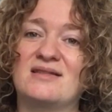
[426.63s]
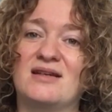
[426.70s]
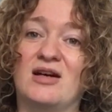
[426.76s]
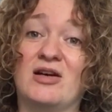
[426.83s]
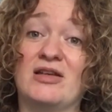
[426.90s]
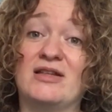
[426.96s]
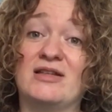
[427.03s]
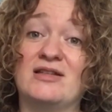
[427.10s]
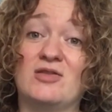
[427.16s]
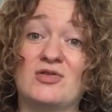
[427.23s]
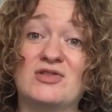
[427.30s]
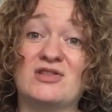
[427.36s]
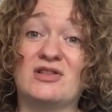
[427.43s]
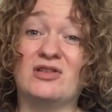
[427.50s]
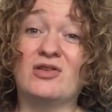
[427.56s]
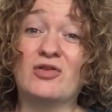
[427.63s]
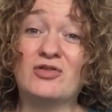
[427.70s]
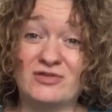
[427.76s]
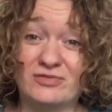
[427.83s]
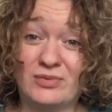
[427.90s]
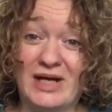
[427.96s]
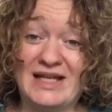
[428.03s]
I lost a lot
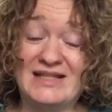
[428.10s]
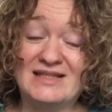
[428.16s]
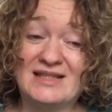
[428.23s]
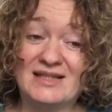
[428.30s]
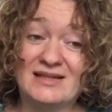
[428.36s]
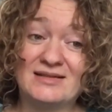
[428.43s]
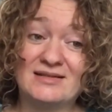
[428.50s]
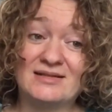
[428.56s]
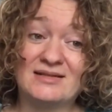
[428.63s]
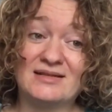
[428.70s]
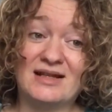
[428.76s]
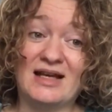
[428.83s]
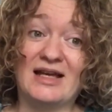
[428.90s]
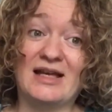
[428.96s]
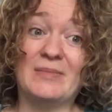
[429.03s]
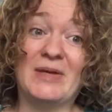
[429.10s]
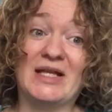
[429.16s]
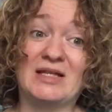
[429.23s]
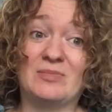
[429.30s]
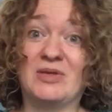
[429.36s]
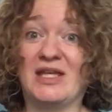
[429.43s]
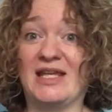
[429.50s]
of weight at
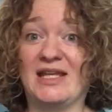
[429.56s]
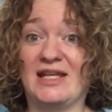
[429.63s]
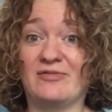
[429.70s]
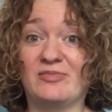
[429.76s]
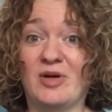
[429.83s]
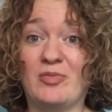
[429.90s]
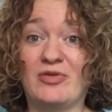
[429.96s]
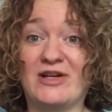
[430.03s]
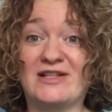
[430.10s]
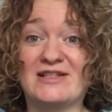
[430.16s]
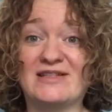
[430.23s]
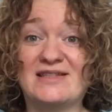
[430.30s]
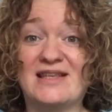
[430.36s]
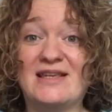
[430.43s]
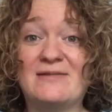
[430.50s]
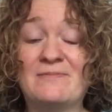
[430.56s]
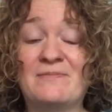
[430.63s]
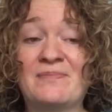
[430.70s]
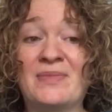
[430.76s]
the beginning of my pregnancy,